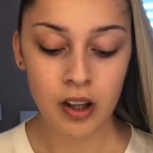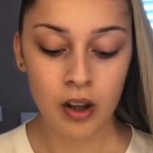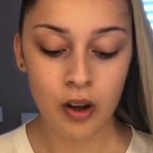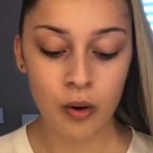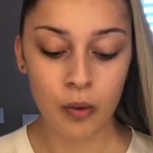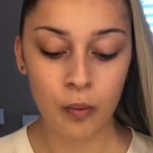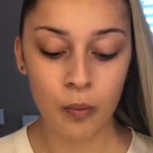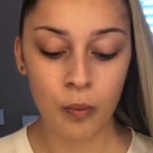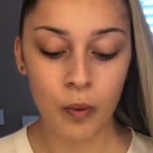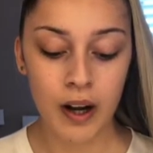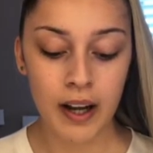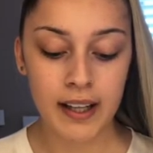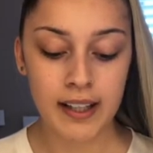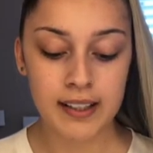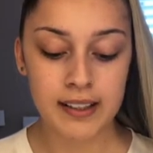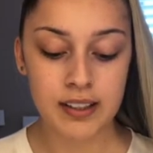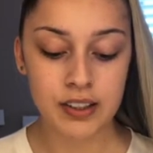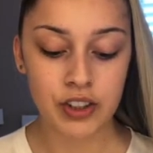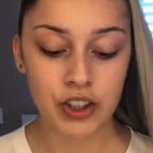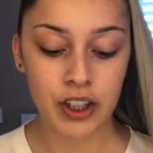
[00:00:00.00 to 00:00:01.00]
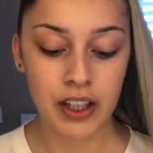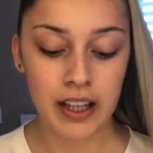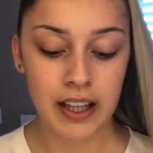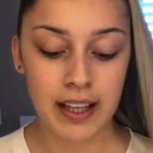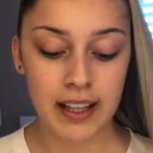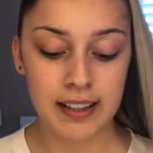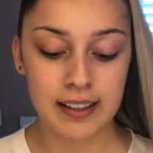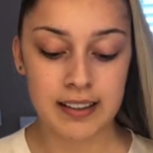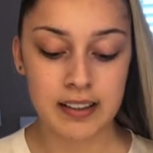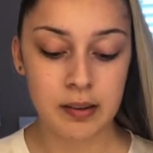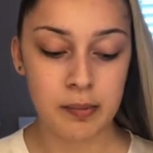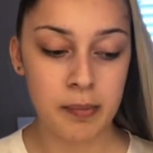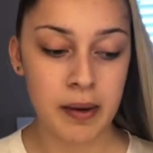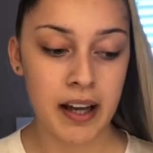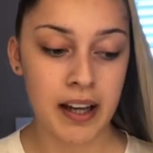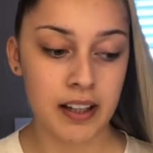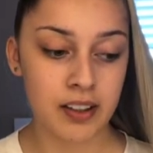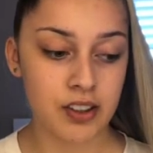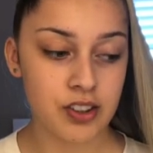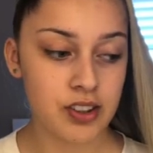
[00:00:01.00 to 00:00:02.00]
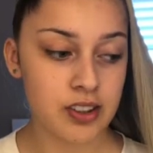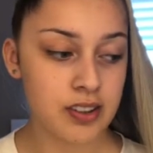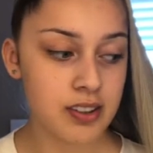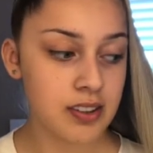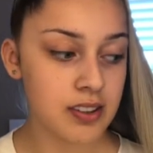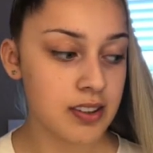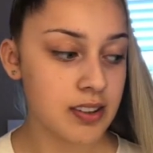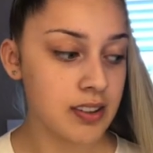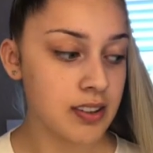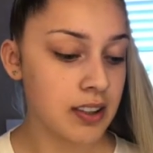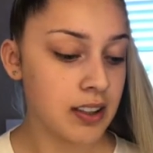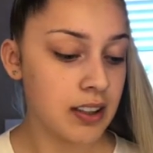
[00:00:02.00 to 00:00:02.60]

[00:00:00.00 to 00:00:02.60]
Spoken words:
why did you get into pageants?